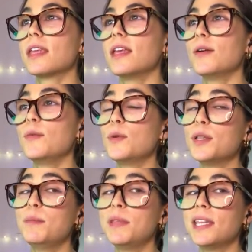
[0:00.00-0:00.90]

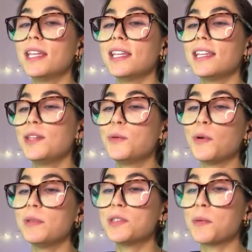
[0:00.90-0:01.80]
would be, you
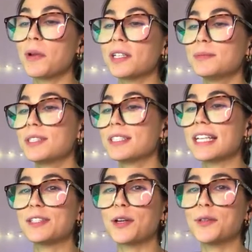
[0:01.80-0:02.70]
won't be surprised because I
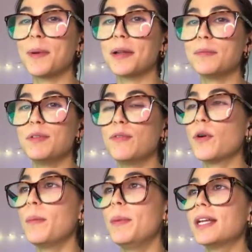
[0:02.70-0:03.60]
talked about it
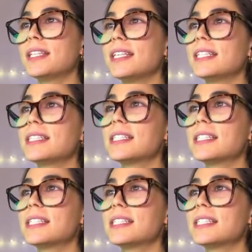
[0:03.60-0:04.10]
before, but it's